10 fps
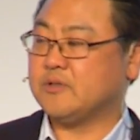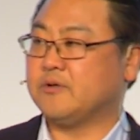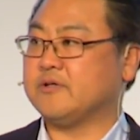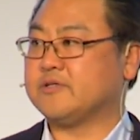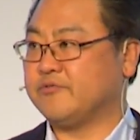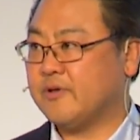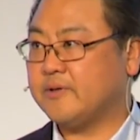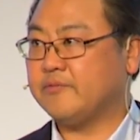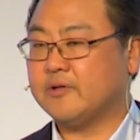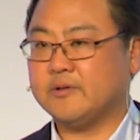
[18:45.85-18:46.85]
learning is
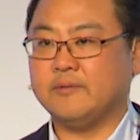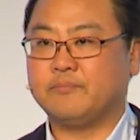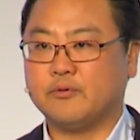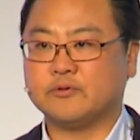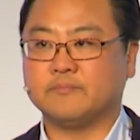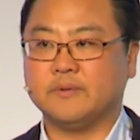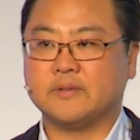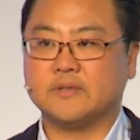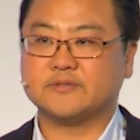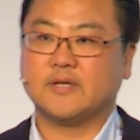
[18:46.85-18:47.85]
very, very important
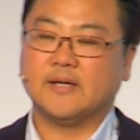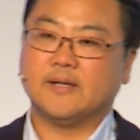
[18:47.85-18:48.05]
because